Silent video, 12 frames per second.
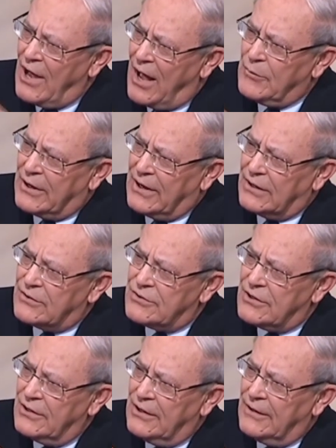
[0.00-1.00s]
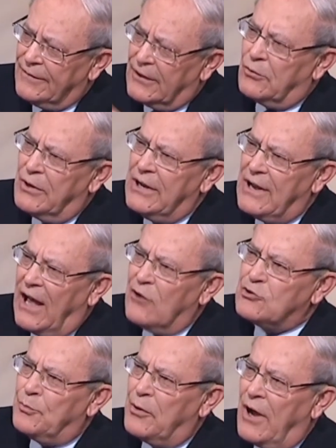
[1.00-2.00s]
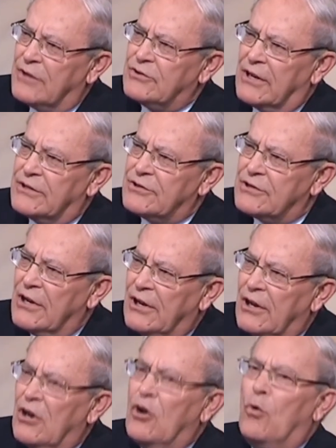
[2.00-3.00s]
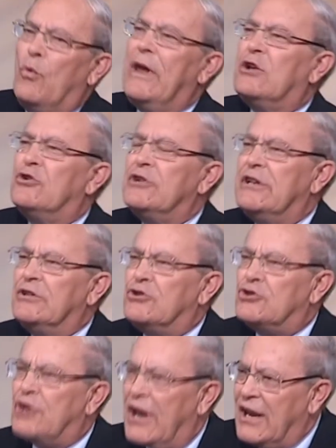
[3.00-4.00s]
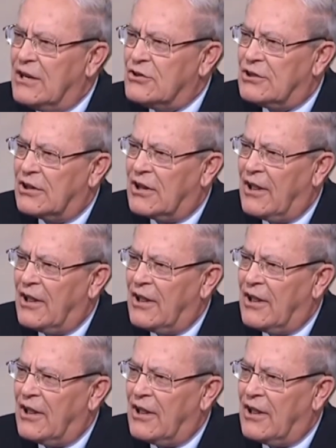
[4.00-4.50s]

dominates the greenhouse process, we couldn't change the